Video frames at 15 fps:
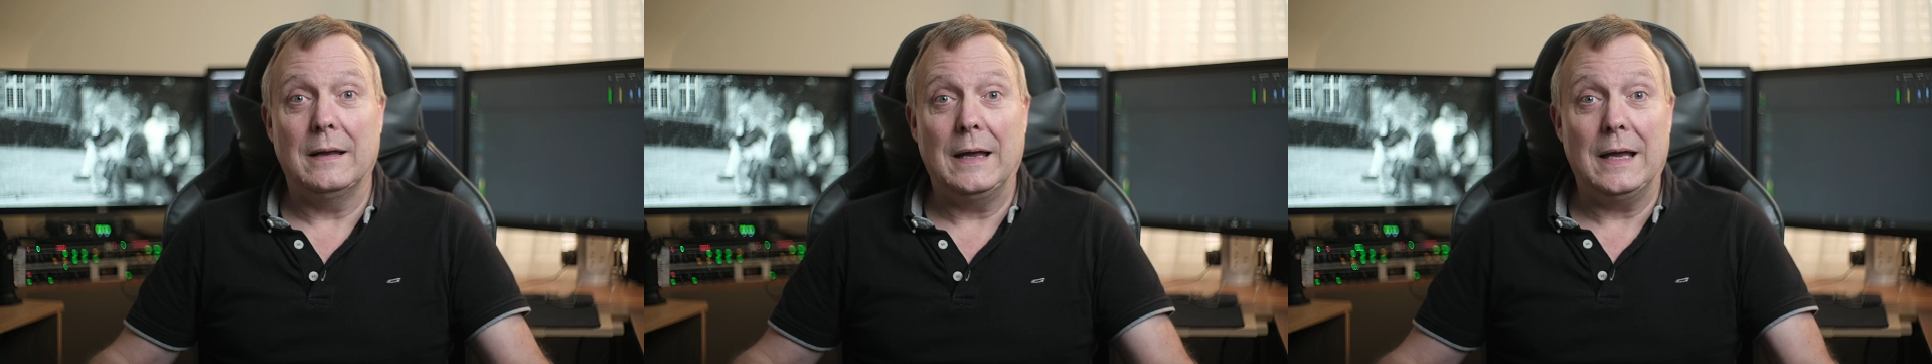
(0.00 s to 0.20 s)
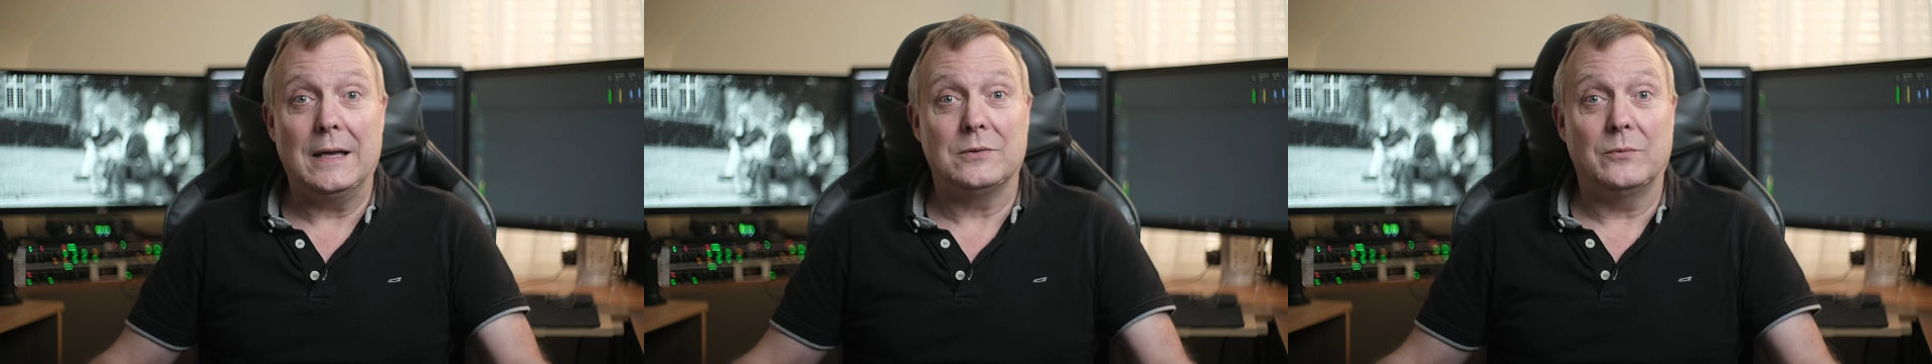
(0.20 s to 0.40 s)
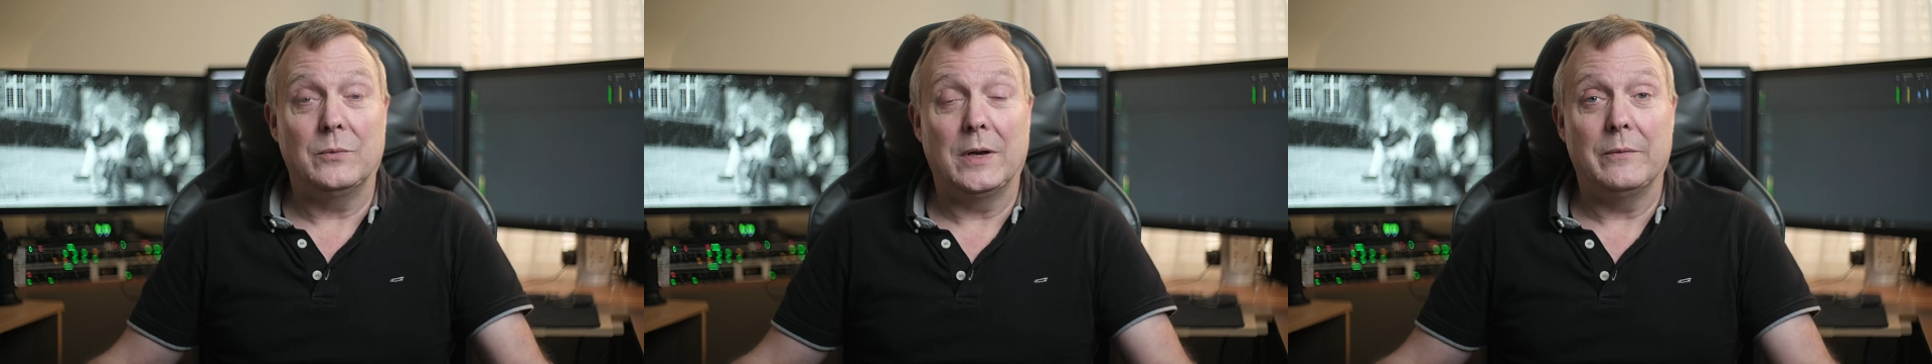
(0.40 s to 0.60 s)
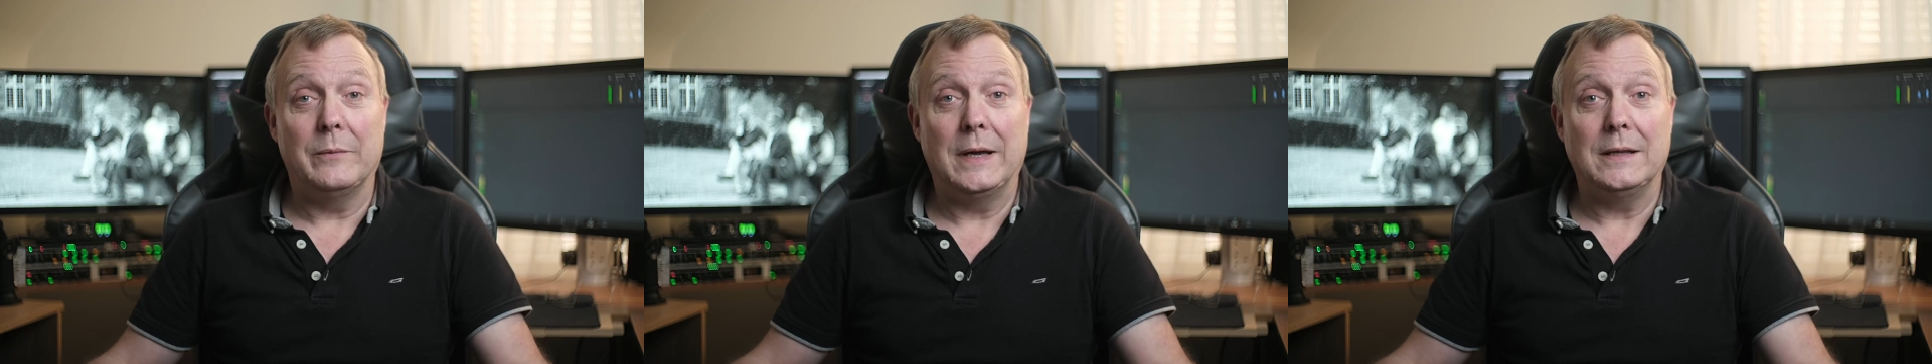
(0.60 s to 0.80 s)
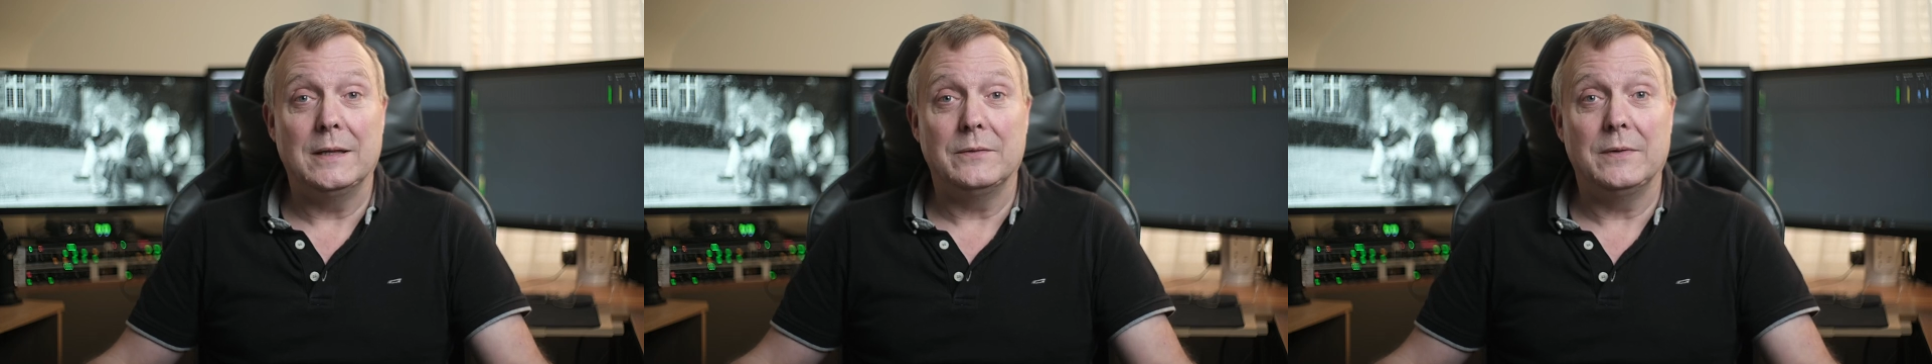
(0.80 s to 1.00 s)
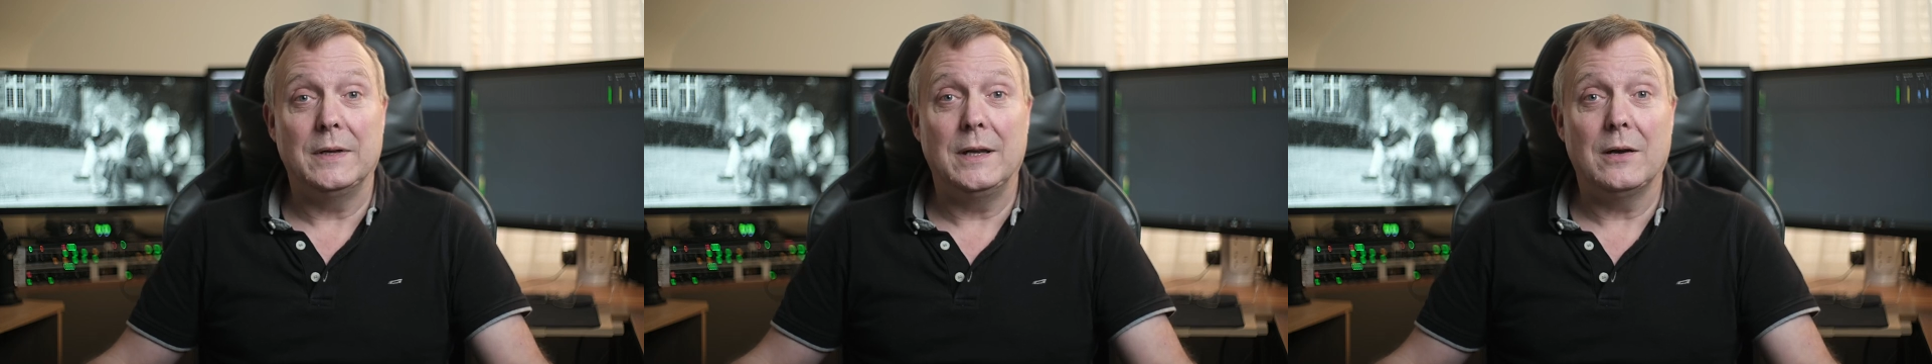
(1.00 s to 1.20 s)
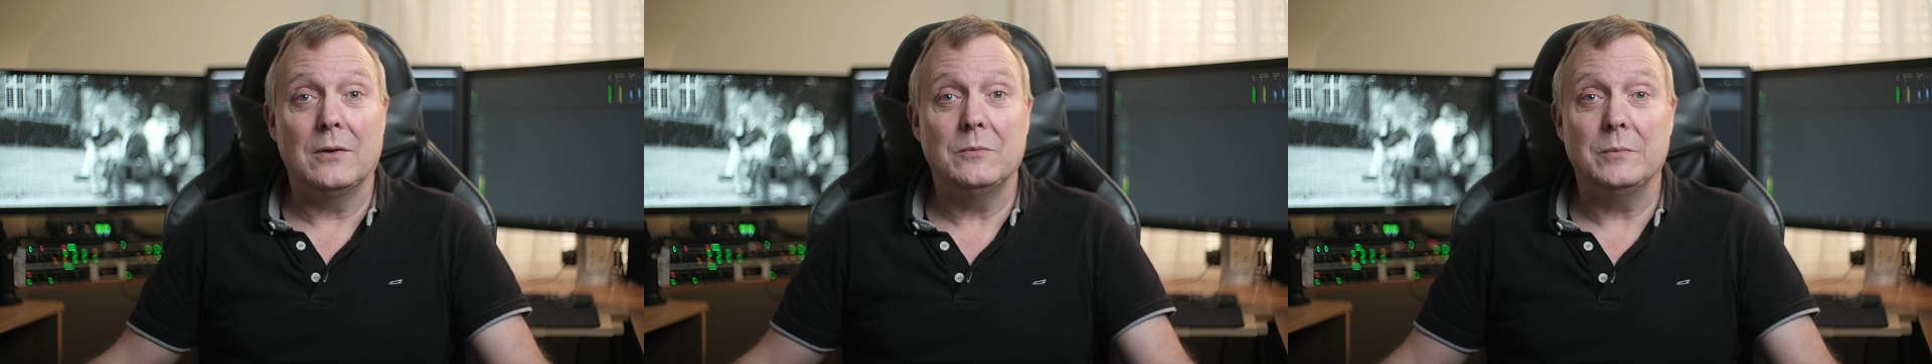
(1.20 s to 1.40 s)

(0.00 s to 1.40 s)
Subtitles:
as of when I've made this video